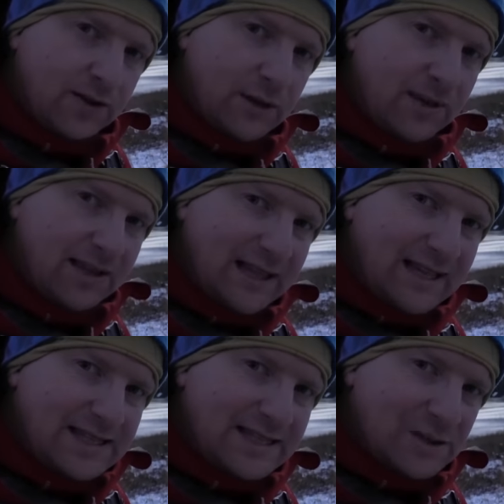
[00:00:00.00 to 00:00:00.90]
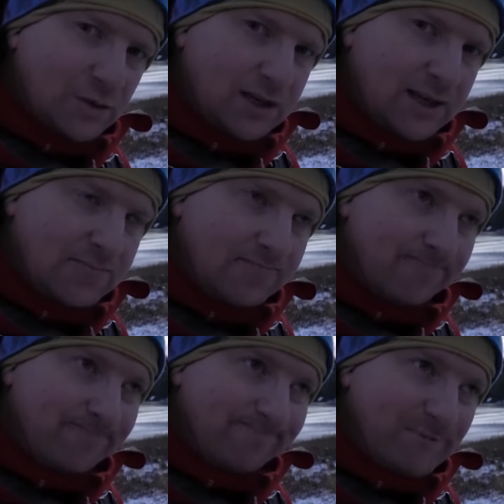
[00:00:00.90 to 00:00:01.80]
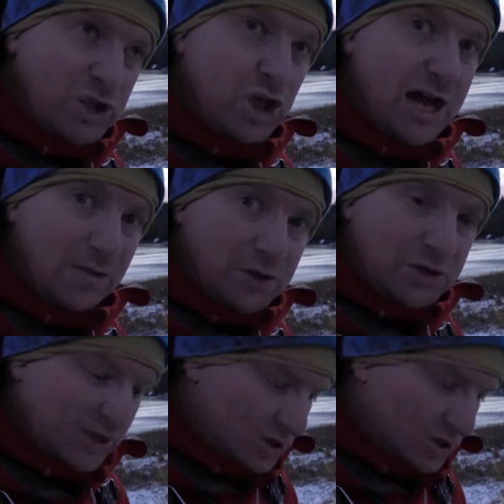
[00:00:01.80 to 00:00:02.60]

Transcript: coming days is looking challenging.